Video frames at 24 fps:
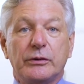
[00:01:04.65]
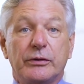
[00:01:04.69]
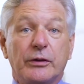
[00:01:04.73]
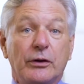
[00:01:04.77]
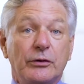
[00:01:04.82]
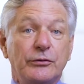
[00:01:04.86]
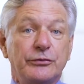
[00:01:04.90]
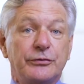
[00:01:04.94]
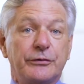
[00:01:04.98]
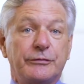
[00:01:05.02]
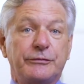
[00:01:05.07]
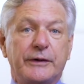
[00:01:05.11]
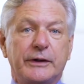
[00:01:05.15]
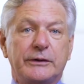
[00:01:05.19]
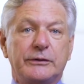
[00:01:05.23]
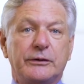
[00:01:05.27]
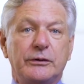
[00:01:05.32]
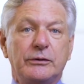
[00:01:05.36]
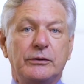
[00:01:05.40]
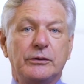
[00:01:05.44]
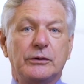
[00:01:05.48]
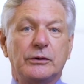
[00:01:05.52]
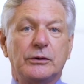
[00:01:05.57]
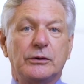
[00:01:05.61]
those
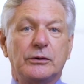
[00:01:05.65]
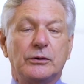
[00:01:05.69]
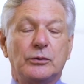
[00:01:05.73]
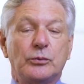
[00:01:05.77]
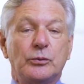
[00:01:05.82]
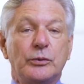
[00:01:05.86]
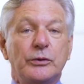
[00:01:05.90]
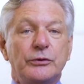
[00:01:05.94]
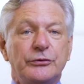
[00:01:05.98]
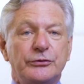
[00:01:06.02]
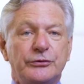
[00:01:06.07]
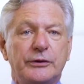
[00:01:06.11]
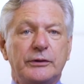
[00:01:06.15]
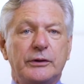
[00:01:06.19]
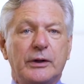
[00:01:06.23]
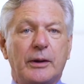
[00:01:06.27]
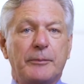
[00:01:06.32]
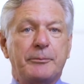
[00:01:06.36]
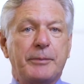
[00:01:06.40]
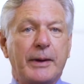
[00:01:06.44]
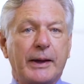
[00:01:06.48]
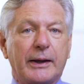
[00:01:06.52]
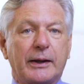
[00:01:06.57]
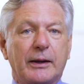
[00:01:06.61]
affected will sit a
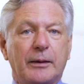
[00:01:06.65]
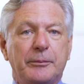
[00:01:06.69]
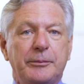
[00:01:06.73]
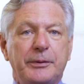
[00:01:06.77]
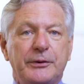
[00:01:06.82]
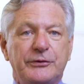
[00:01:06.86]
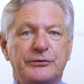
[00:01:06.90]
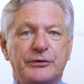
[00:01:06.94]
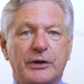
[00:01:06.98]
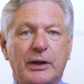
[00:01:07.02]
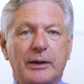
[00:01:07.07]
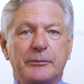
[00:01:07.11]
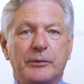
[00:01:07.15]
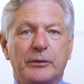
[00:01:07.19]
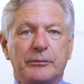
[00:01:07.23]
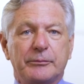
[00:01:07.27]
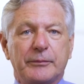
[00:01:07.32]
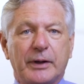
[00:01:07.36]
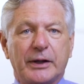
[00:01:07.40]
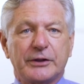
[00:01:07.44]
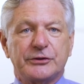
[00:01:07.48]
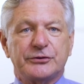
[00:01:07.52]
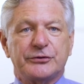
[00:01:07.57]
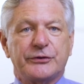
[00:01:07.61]
backup exam on
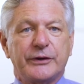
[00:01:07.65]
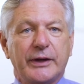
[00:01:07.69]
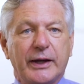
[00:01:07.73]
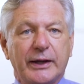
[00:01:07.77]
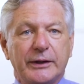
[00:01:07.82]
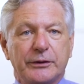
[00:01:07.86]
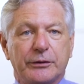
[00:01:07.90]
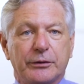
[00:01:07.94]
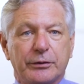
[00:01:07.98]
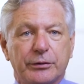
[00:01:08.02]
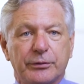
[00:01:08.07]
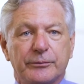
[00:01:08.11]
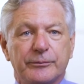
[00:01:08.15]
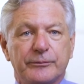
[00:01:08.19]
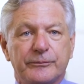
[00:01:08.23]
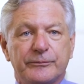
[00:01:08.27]
March the 8th.